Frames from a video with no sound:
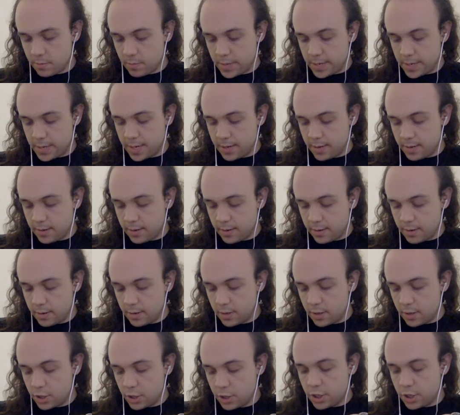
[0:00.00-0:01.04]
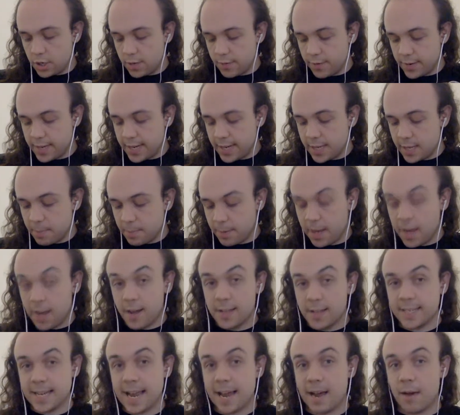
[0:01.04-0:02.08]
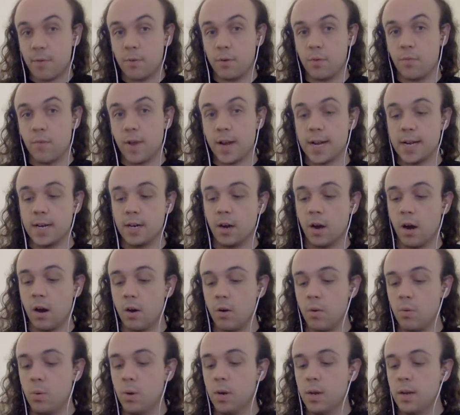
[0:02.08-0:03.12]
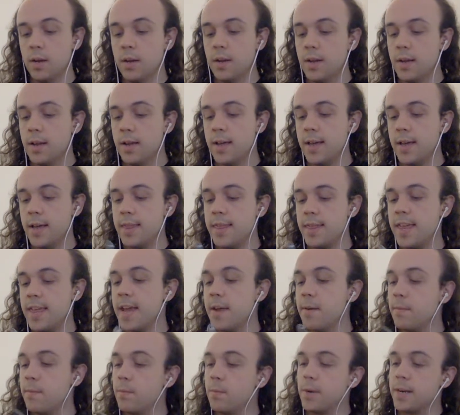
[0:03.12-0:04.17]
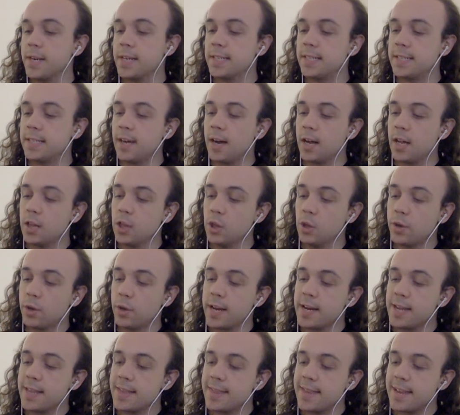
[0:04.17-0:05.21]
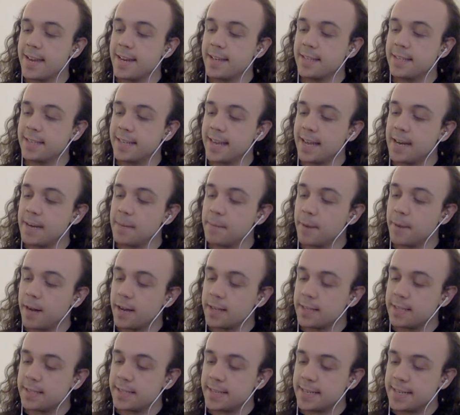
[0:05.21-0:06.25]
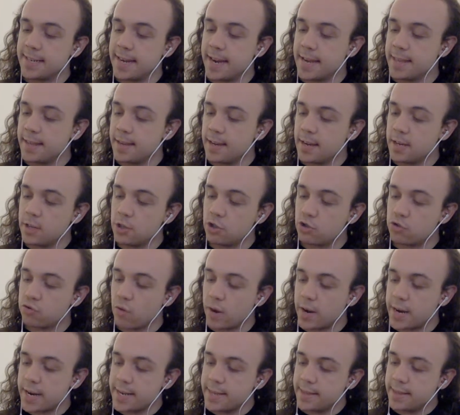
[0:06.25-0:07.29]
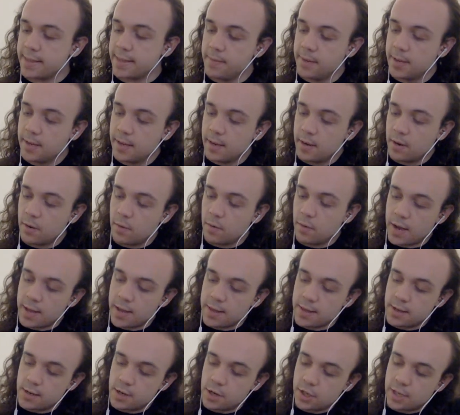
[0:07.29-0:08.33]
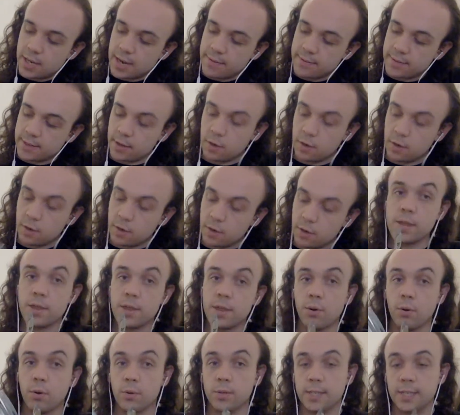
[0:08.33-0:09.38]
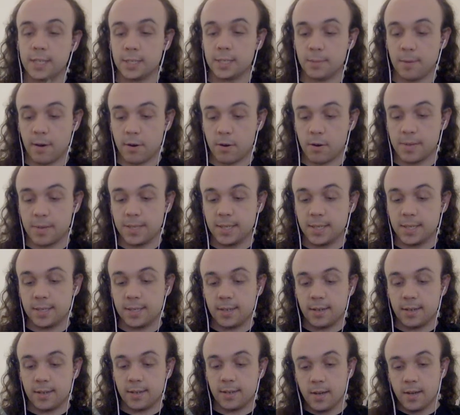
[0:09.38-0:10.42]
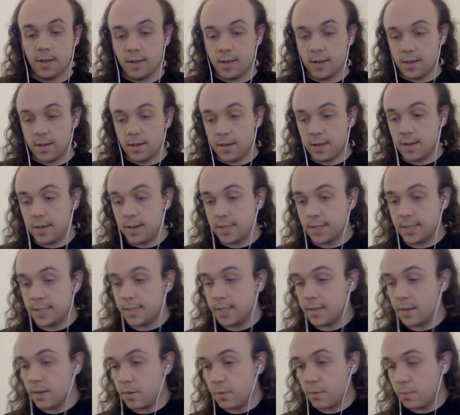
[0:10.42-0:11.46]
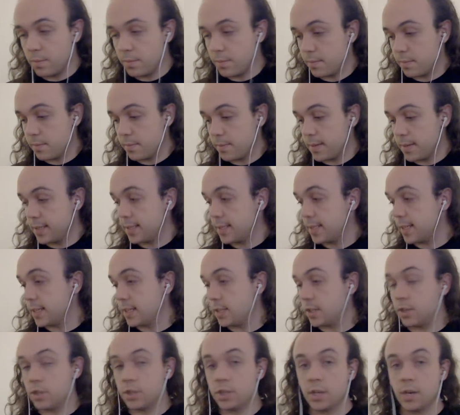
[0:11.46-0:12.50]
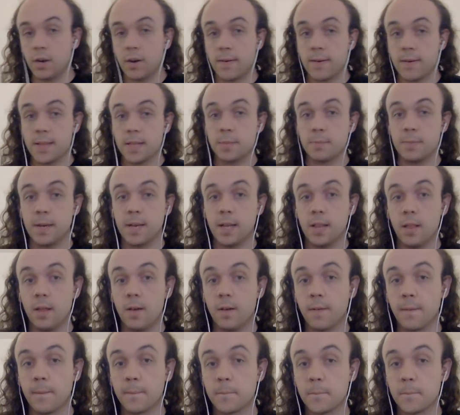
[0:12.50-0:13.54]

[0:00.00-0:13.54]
we can just, if I can get the parts out and ready to go, then we can start looking at things and getting parts together and trying them, rather than just having it all be thought experiments. So it makes sense to just hurry this bit along.